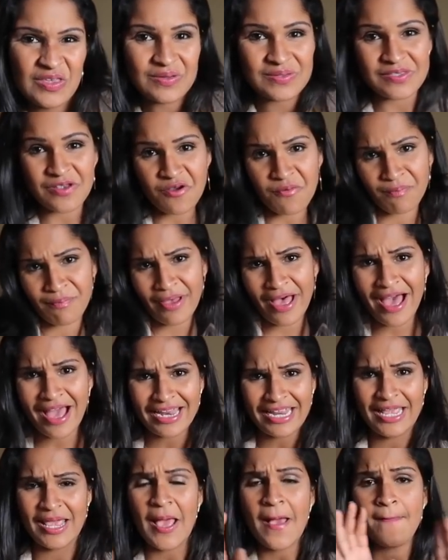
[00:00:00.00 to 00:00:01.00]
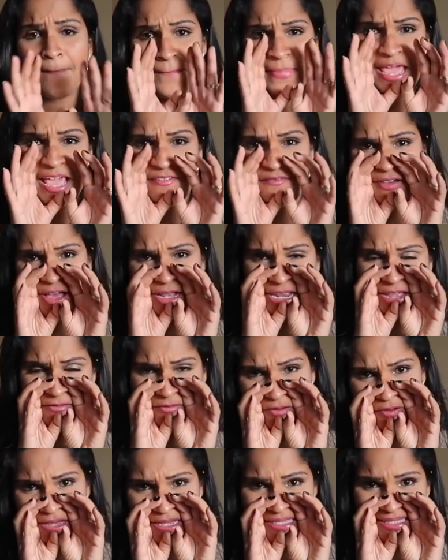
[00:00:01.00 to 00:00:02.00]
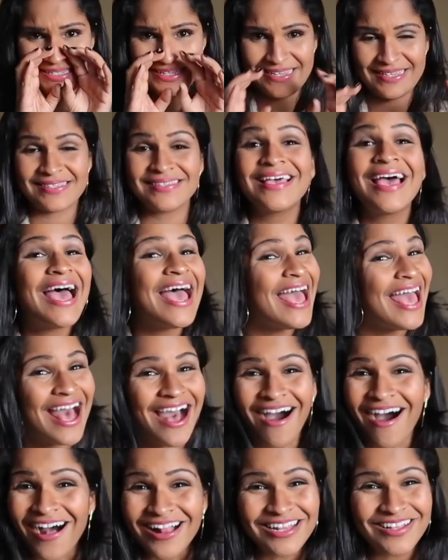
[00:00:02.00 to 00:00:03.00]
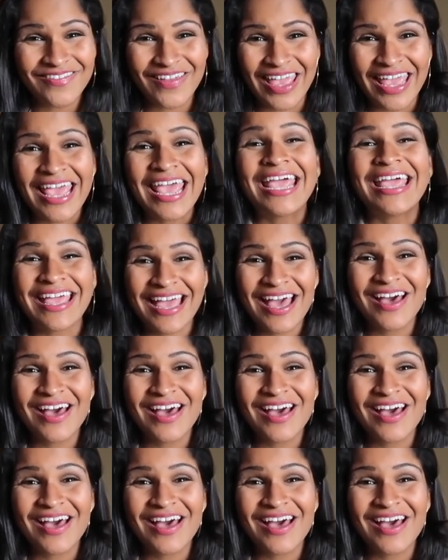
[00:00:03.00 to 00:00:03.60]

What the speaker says: Use your body. Make funny voices. All of it, it